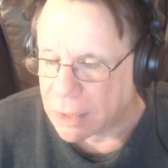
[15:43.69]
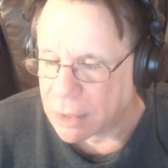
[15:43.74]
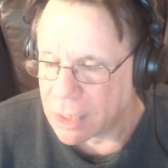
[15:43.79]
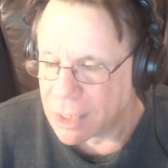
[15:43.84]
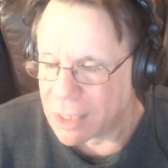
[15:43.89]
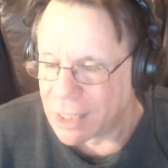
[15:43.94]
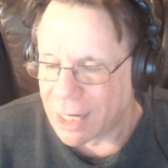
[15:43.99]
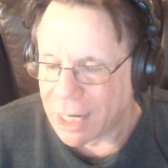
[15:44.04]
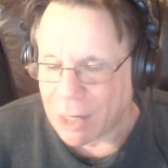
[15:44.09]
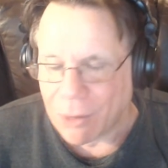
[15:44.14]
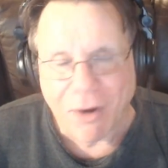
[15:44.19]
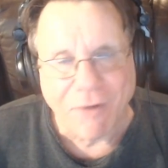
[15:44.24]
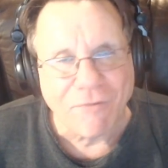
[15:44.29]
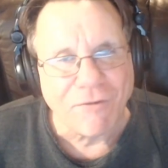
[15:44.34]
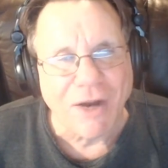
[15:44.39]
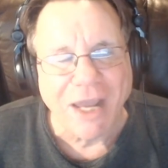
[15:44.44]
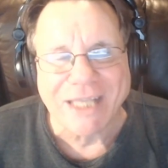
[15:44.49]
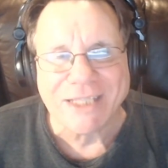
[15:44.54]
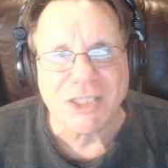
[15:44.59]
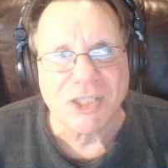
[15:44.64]
However, I
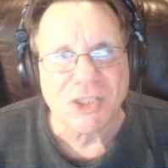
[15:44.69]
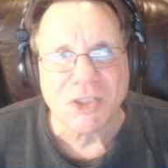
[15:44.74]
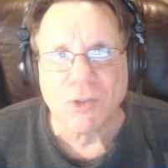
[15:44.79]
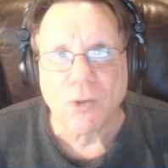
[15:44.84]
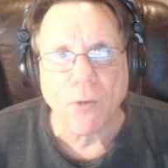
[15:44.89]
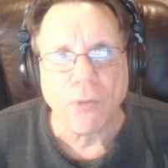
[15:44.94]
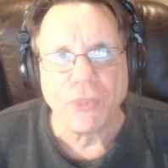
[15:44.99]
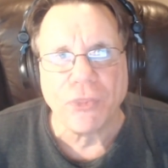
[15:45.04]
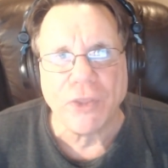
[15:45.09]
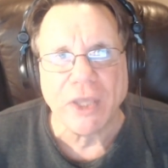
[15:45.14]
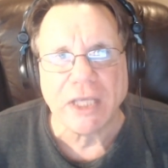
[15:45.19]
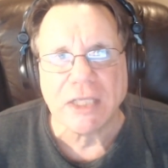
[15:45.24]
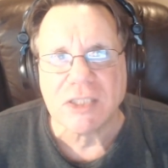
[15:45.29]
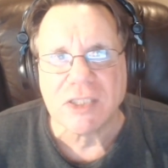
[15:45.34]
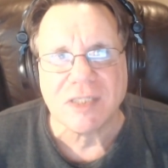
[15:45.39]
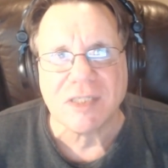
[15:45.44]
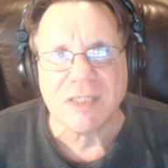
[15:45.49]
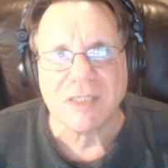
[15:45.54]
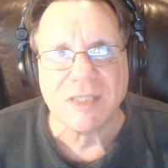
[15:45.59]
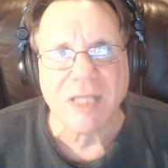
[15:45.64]
just don't think it's
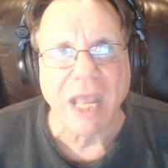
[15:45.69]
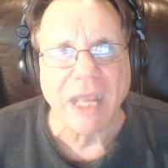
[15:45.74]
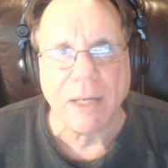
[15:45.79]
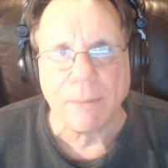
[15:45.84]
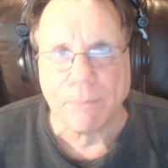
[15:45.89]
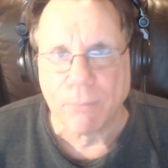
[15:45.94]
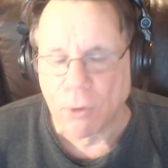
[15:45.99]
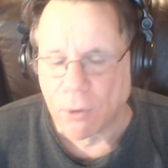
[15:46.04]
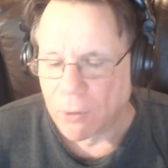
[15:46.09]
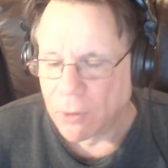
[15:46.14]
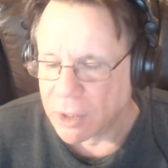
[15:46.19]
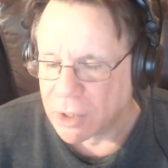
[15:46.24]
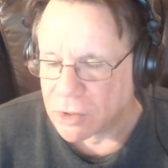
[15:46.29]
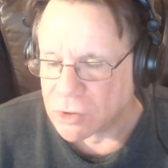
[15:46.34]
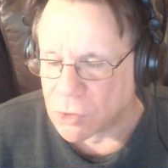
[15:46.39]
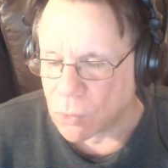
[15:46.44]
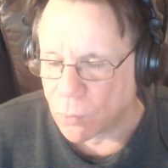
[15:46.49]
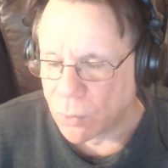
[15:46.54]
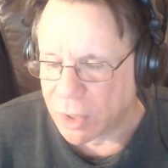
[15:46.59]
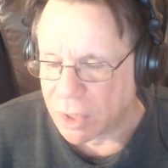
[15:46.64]
sustainable to
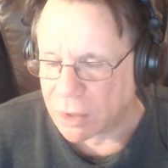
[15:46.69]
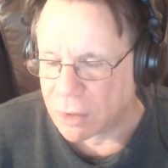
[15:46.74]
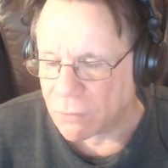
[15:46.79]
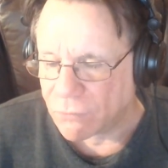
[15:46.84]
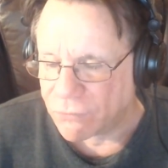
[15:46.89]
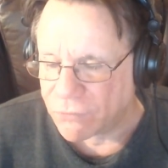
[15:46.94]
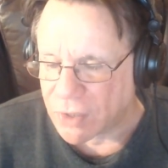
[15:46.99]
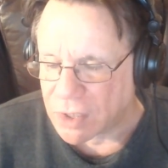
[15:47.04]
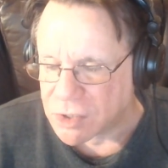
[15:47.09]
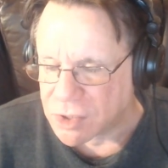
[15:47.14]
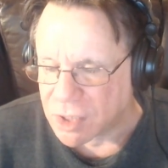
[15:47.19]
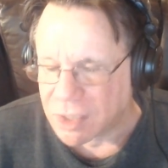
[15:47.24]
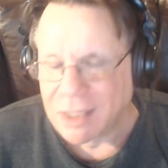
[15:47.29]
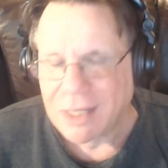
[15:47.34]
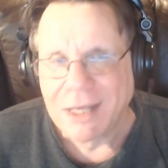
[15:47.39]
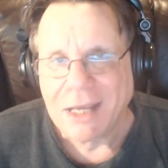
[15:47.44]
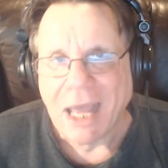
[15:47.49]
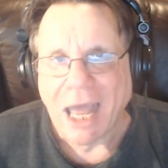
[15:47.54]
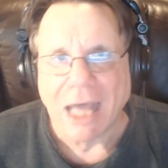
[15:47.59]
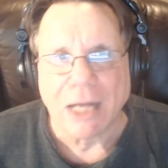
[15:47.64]
win a division.
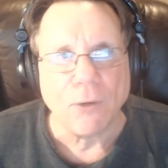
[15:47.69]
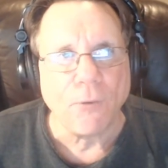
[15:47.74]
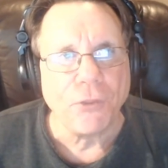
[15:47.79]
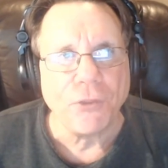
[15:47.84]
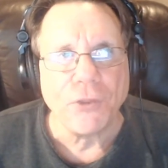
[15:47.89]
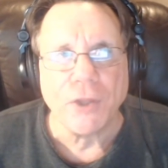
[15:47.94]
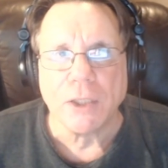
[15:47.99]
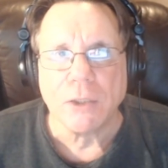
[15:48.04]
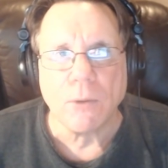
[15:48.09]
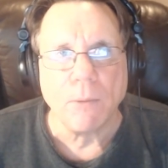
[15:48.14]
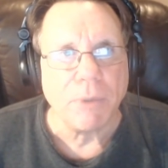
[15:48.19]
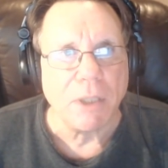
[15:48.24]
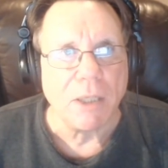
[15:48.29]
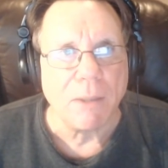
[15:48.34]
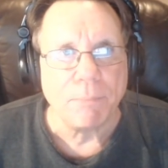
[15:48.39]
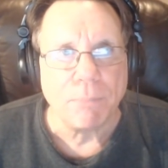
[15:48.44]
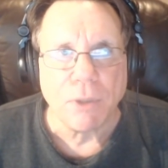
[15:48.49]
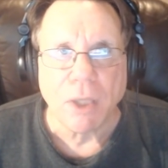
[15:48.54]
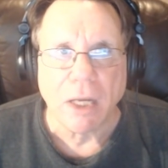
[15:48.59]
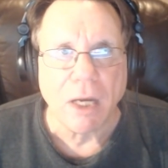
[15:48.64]
I don't think there'll be a
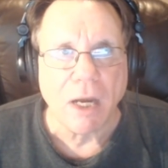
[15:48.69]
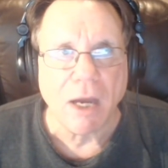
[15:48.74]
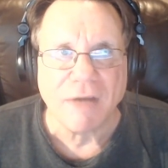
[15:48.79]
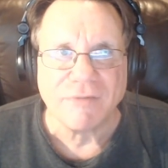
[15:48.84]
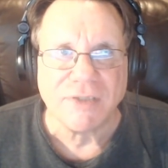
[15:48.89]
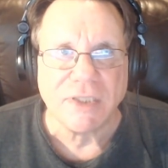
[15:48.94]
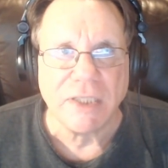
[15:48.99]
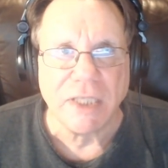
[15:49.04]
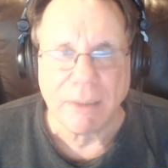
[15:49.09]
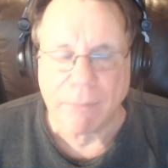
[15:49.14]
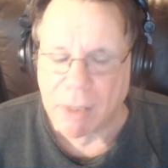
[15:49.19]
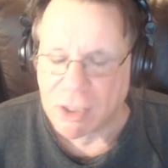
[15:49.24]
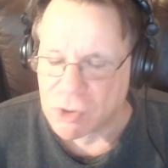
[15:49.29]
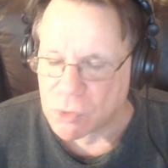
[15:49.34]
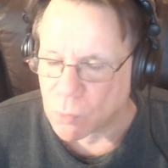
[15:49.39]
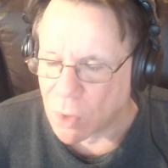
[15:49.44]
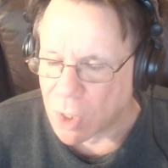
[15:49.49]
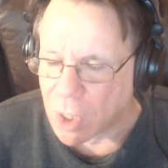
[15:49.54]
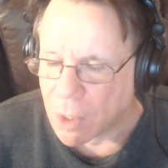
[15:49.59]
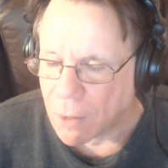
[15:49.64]
playoff team as
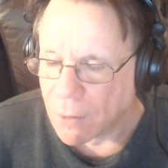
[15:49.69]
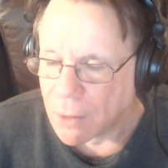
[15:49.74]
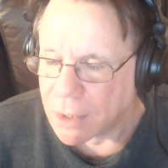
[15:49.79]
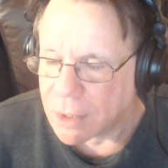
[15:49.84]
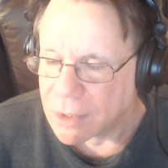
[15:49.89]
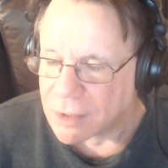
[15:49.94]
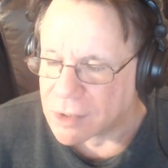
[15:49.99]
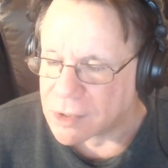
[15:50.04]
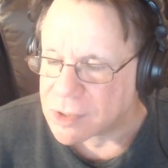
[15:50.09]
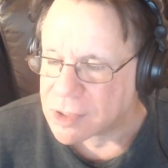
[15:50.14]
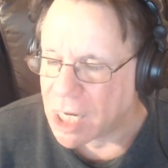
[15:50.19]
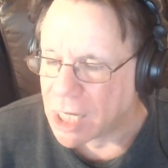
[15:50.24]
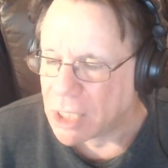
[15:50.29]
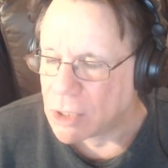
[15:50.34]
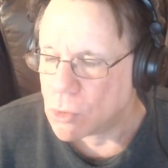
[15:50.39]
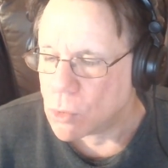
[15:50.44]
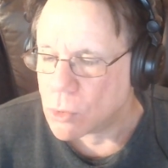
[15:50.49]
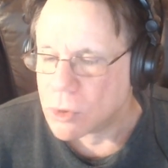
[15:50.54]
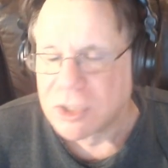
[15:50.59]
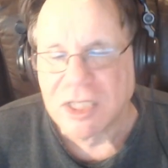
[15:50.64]
well. The St.
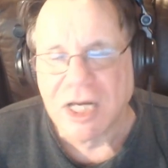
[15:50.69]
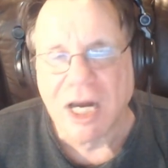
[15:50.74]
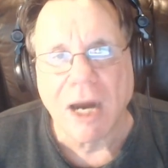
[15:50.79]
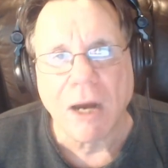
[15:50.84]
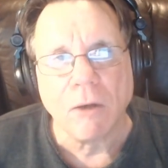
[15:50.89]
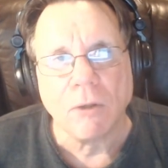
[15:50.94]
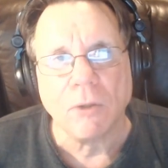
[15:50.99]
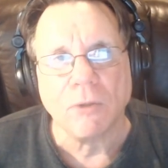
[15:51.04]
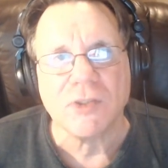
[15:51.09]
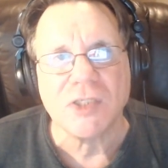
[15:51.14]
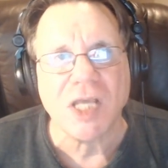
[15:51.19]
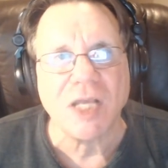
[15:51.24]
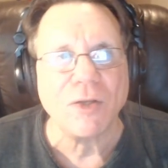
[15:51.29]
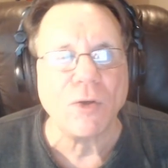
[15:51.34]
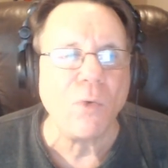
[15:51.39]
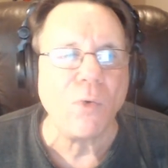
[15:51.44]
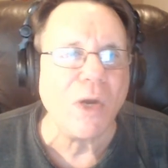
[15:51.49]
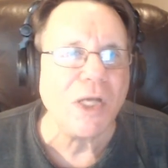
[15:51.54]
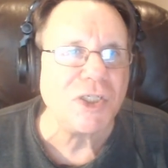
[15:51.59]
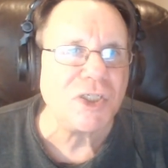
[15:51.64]
Louis Cardinals, now the
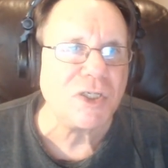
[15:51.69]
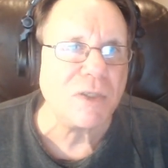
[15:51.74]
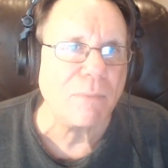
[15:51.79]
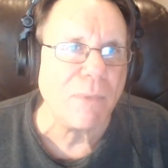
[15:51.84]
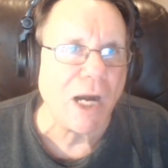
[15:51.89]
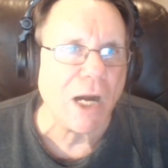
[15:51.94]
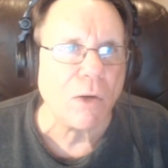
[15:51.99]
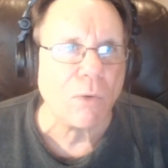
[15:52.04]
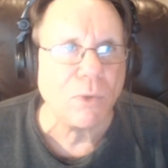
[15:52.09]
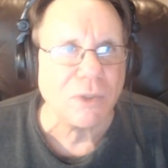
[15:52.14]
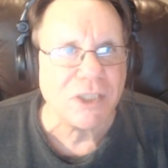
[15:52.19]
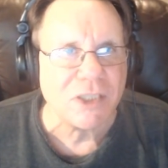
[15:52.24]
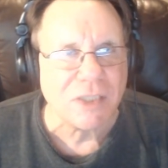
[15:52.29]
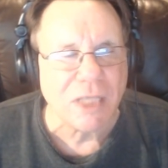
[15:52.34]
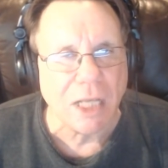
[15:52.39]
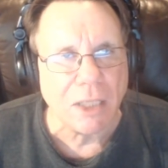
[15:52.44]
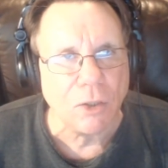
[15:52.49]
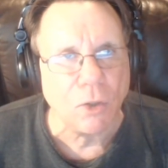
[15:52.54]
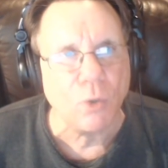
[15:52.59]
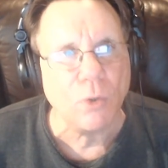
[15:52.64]
question mark with St.
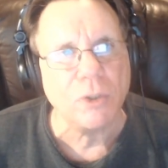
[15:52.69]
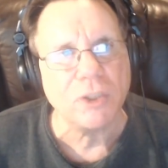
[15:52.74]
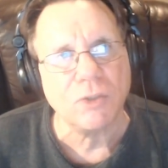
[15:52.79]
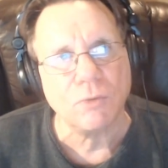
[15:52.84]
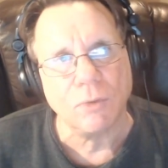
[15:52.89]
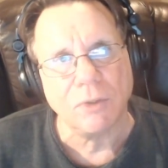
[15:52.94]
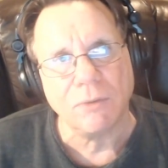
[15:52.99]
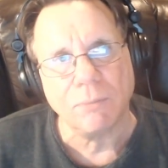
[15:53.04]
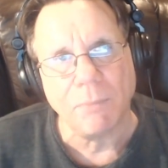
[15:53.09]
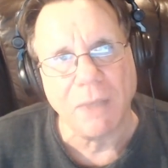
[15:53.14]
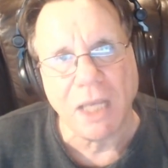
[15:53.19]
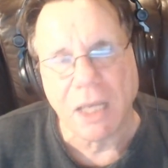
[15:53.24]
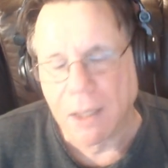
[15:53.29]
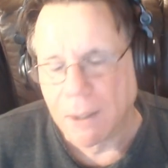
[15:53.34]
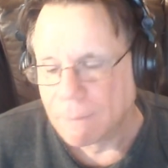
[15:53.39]
Louis with me,